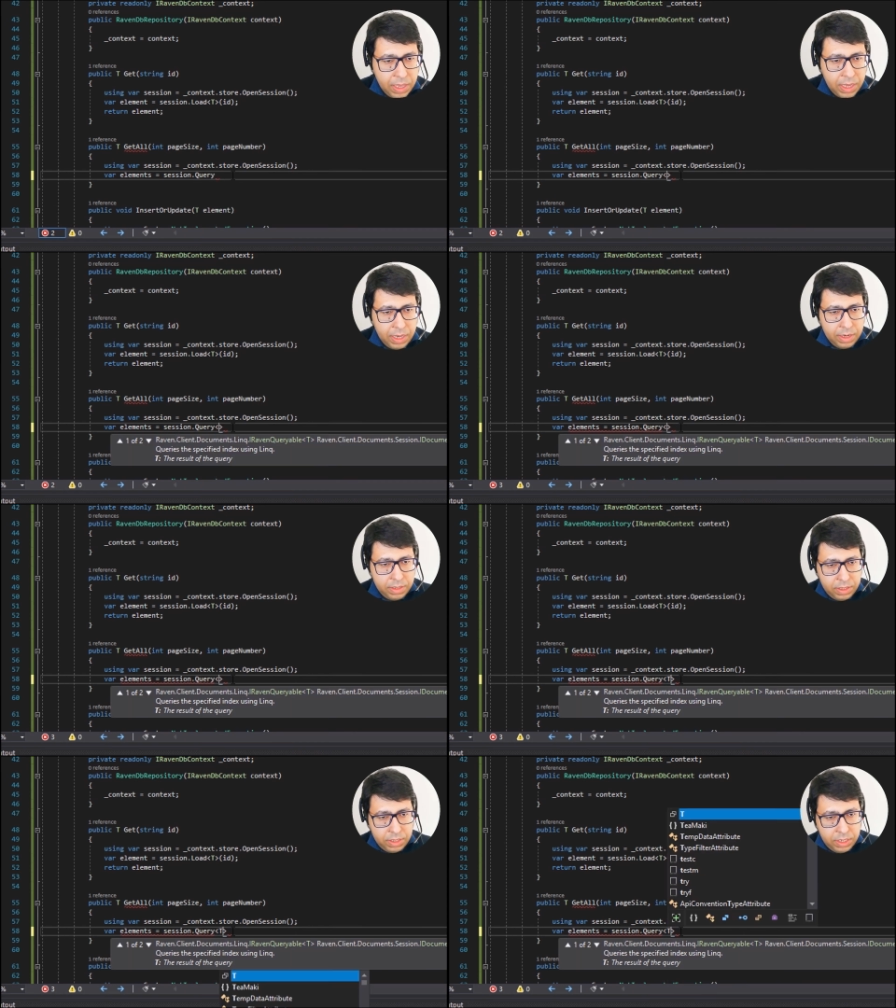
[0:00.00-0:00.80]
and
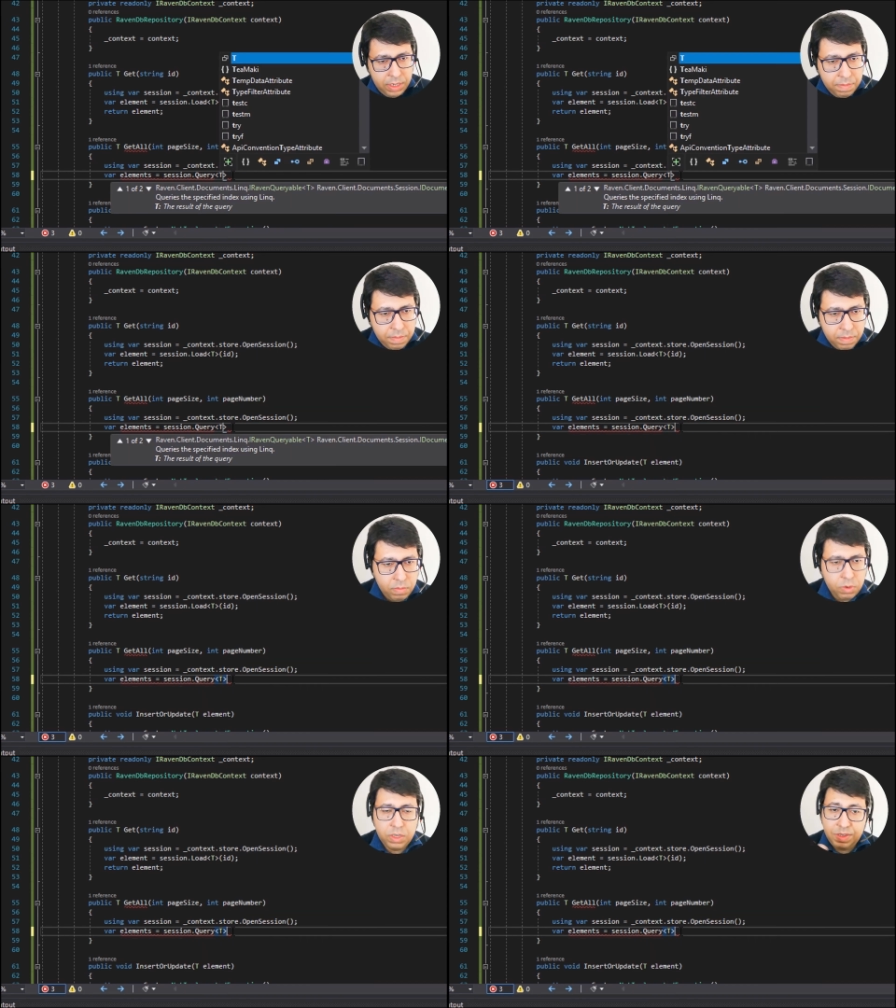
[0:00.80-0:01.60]
T,
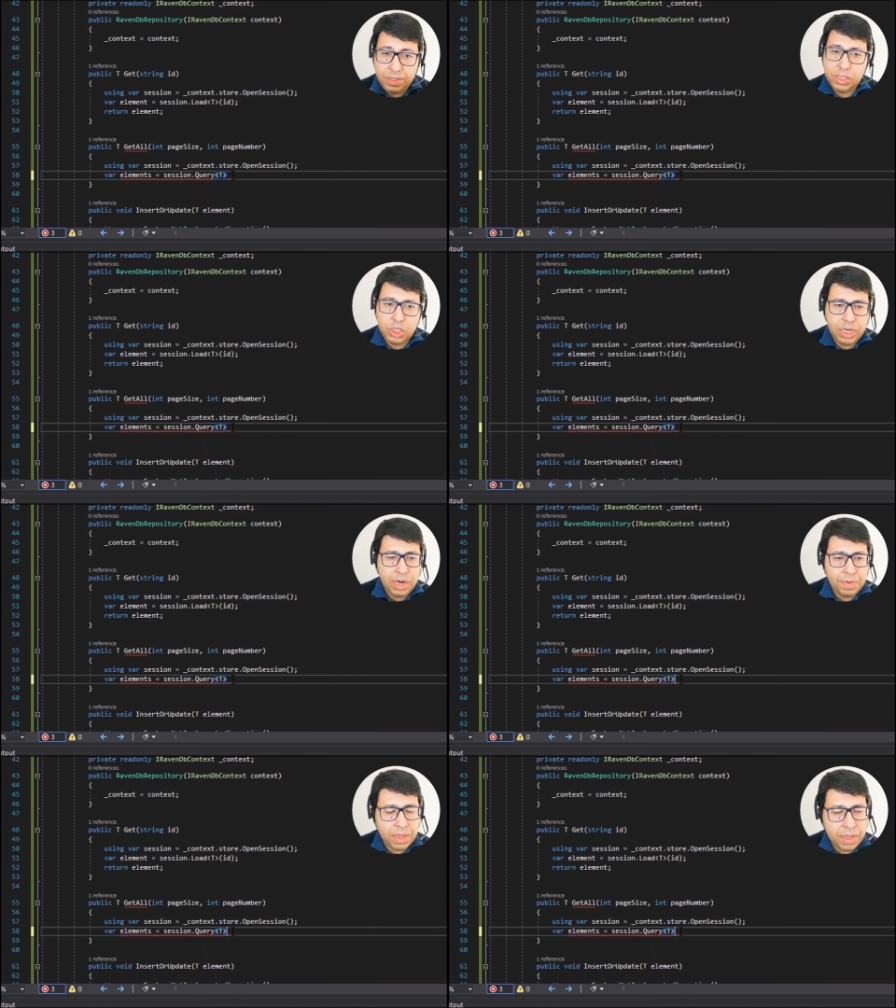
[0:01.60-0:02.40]
which is the
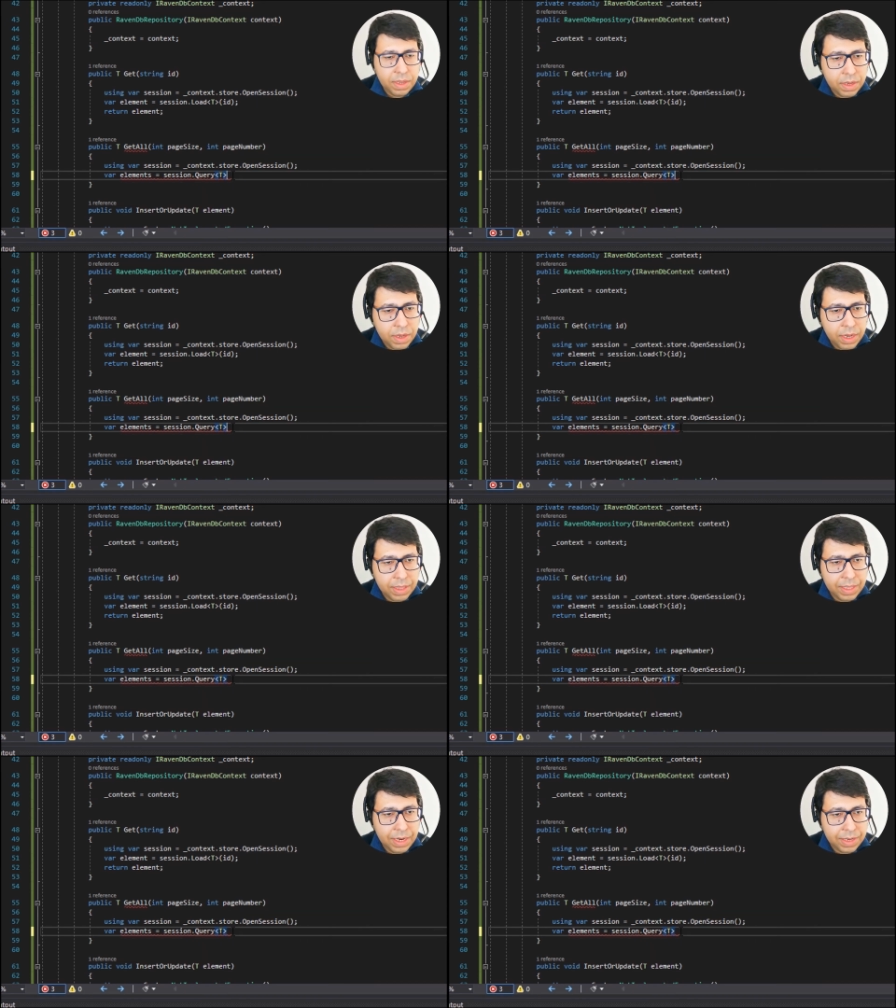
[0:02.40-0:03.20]
generic
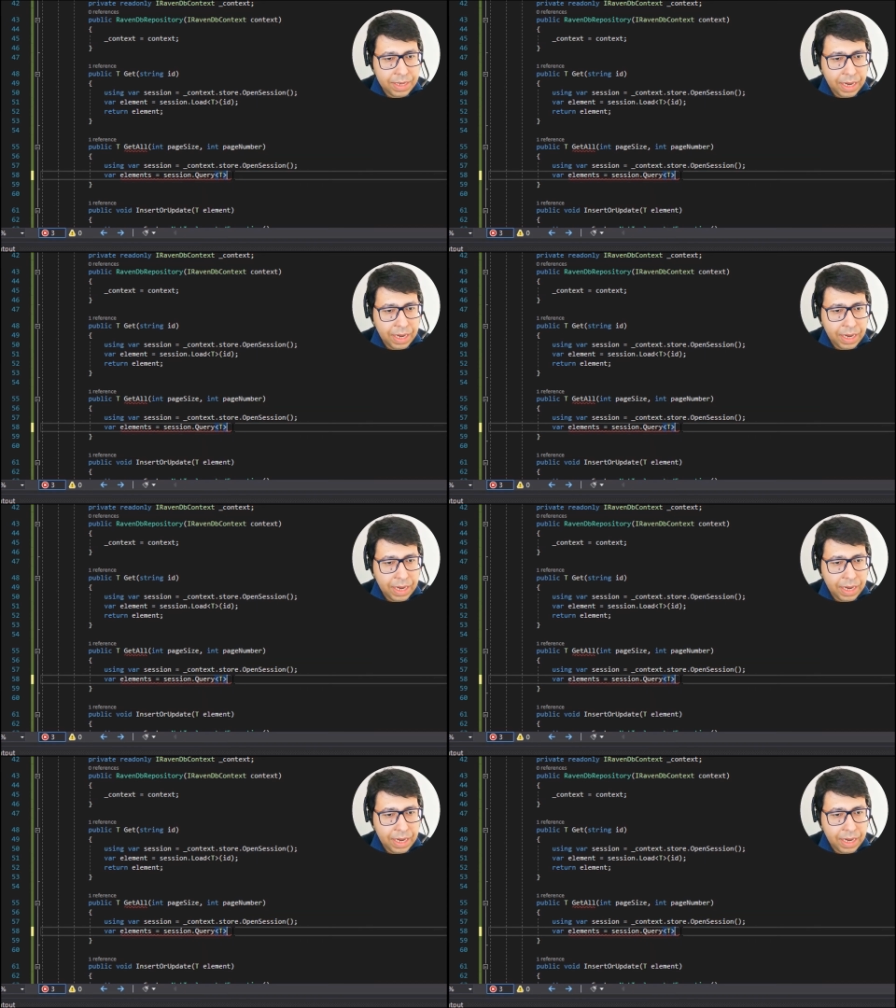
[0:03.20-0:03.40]
uh, data